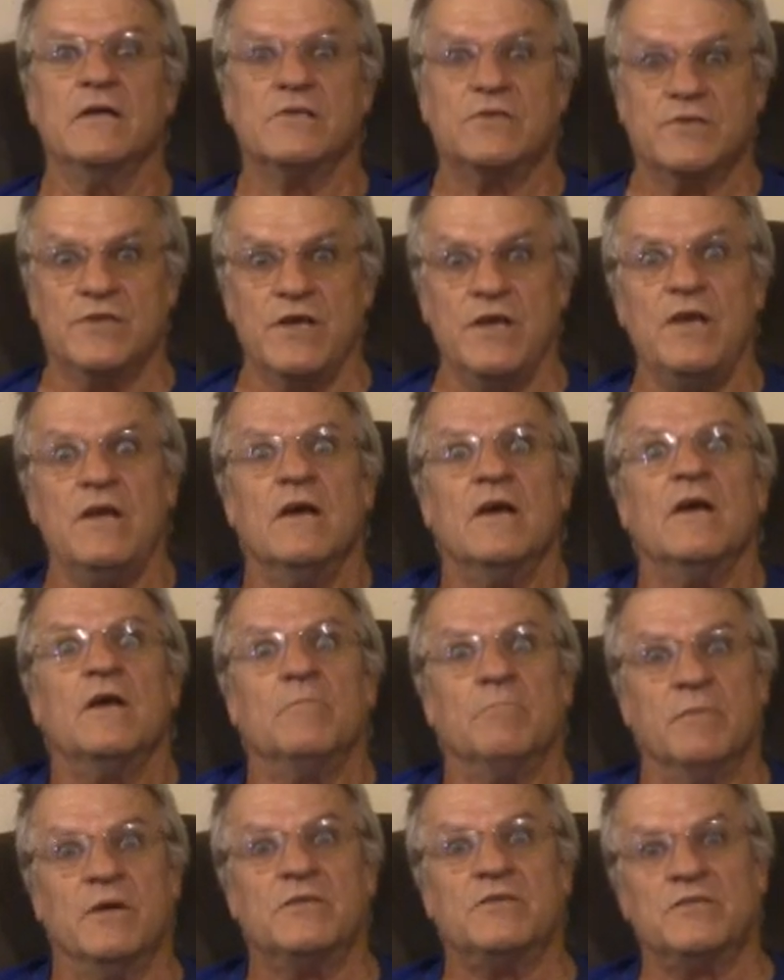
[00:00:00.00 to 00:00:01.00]
See,
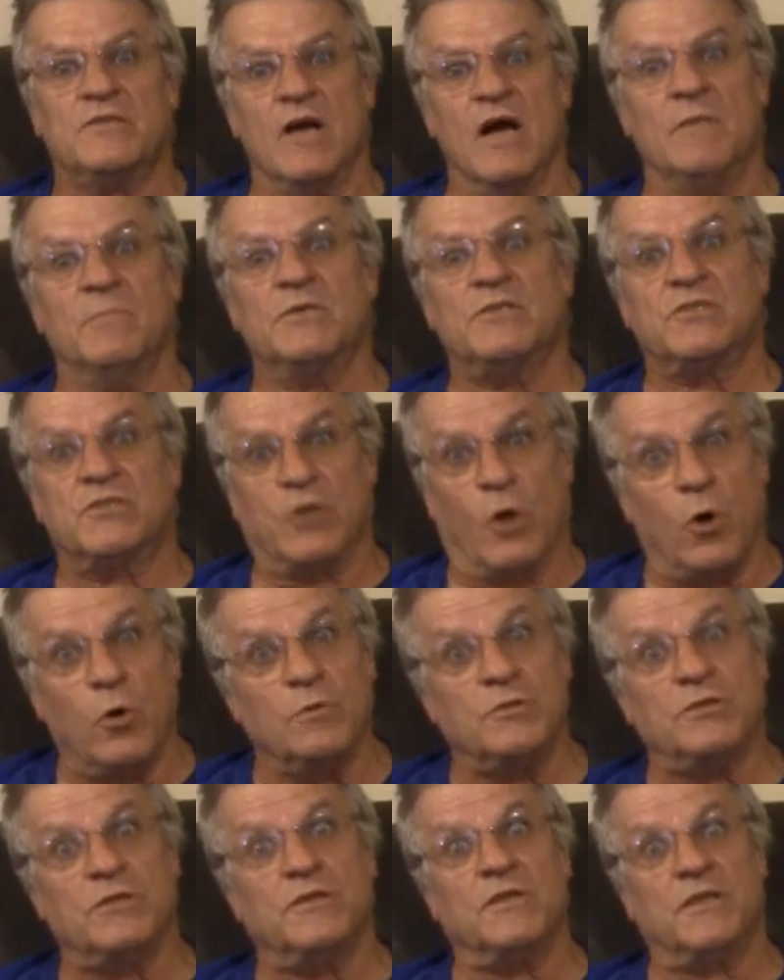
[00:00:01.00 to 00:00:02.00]
Miss Thomas
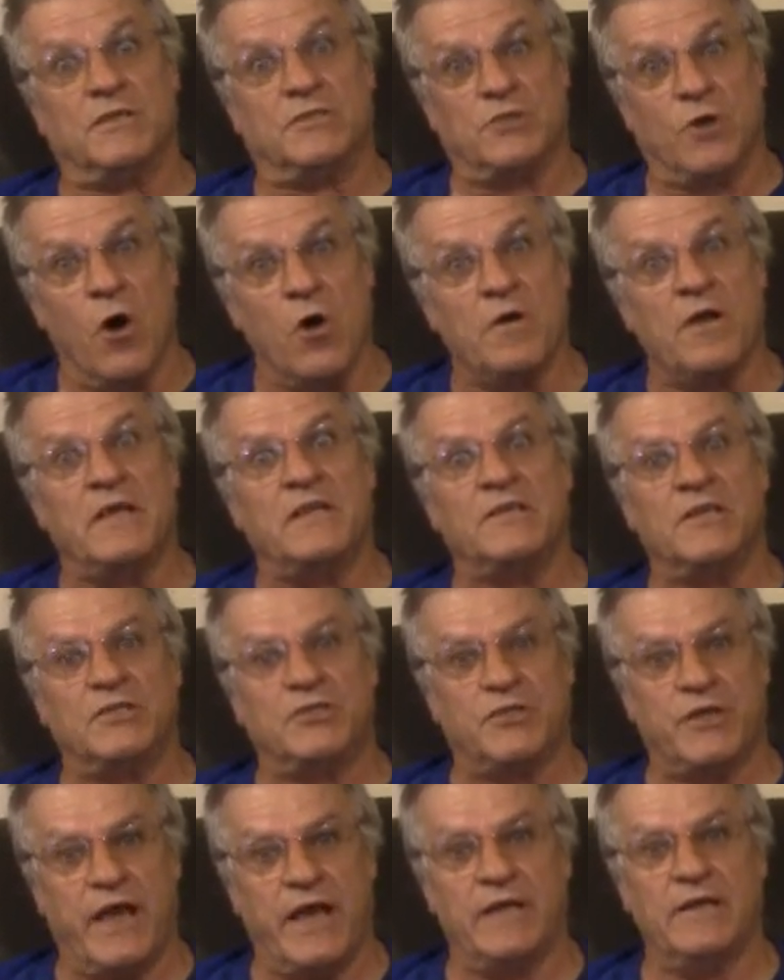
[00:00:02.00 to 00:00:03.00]
told you that talking to
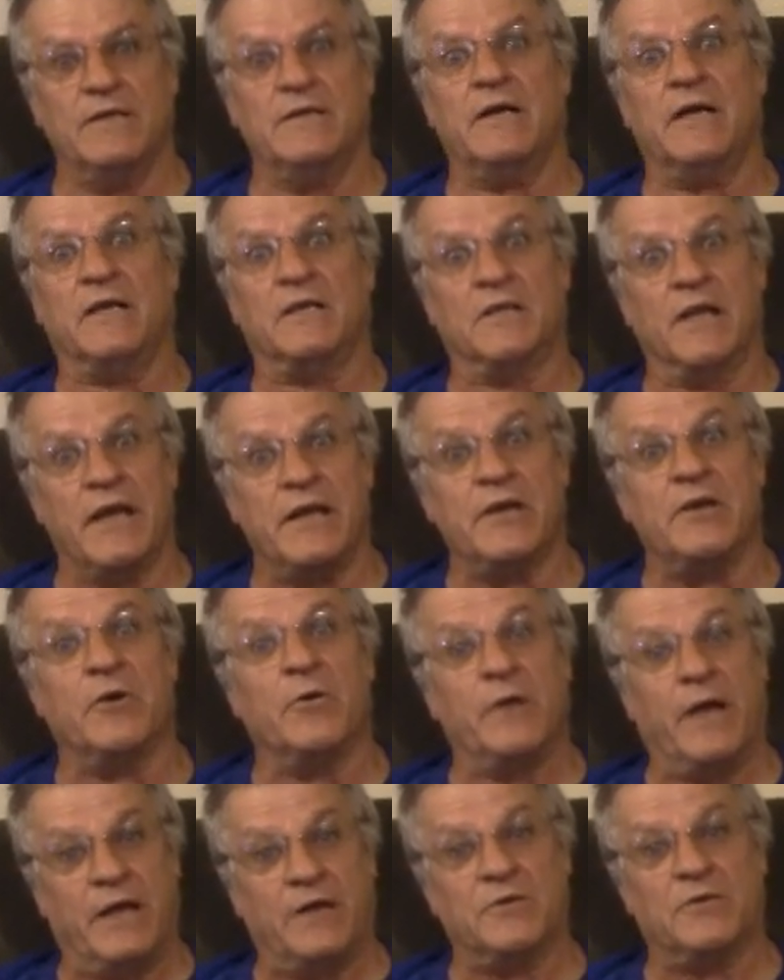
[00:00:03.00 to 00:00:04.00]
Chayla and letting
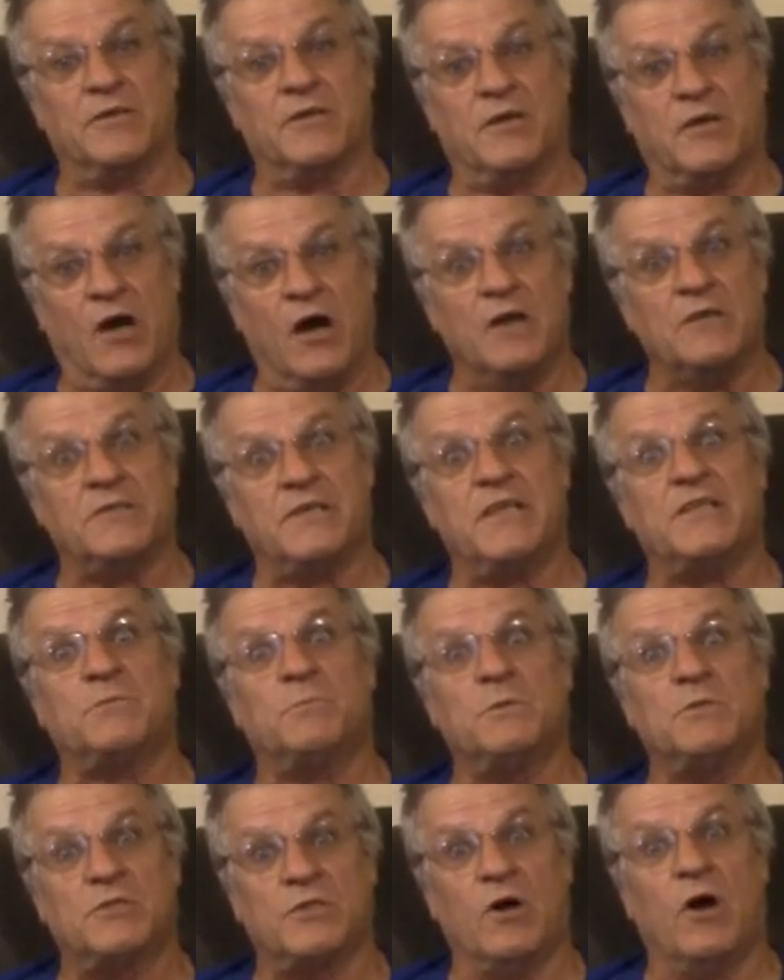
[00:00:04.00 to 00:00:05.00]
her enter the contest
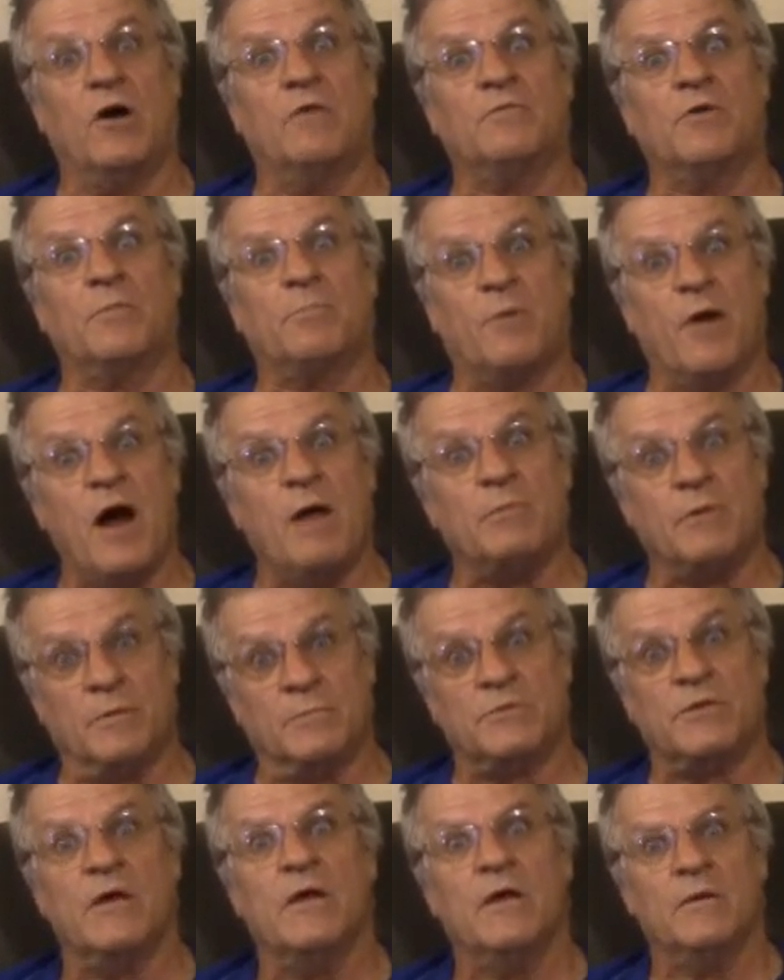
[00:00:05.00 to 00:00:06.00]
would solve your
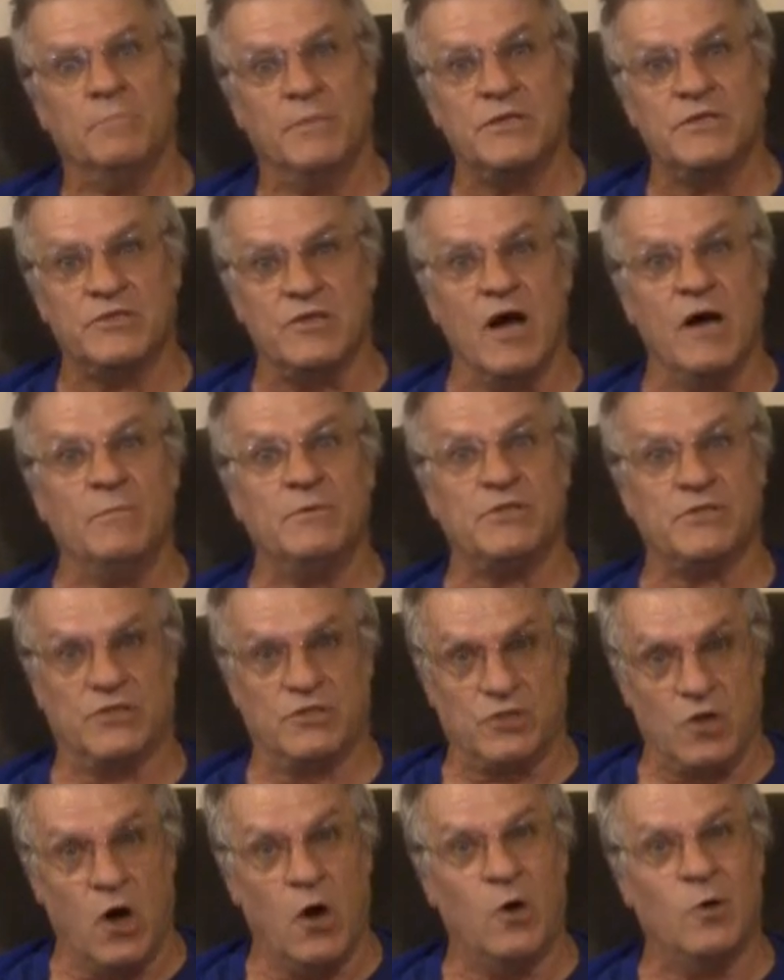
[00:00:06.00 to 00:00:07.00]
problems. Miss Thomas
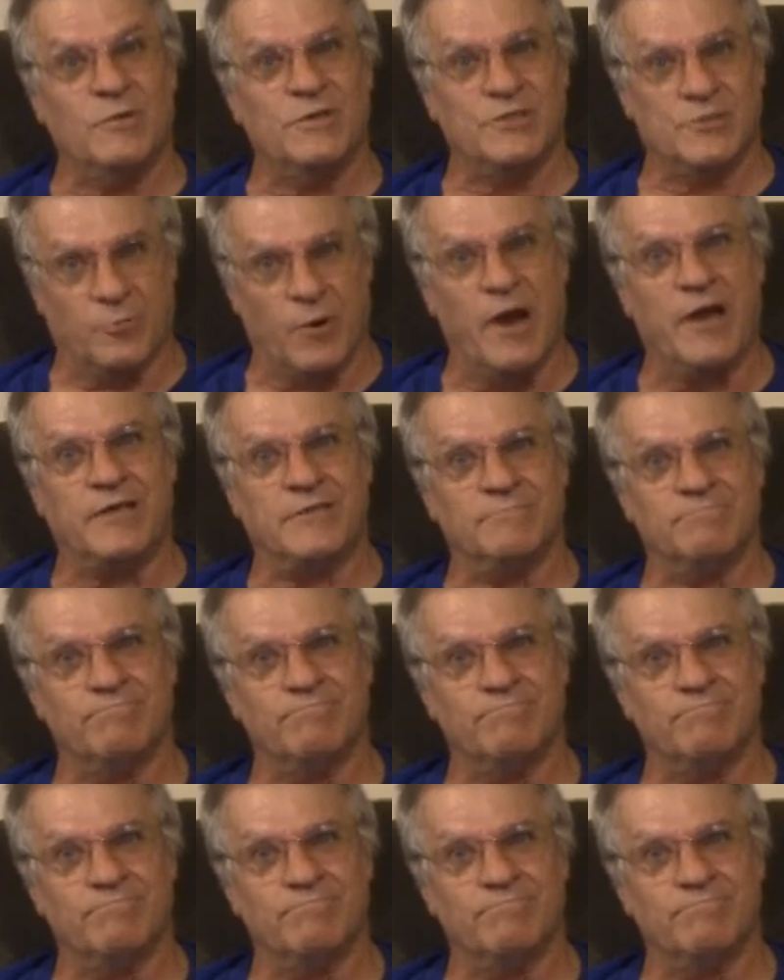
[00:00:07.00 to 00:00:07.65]
is always right.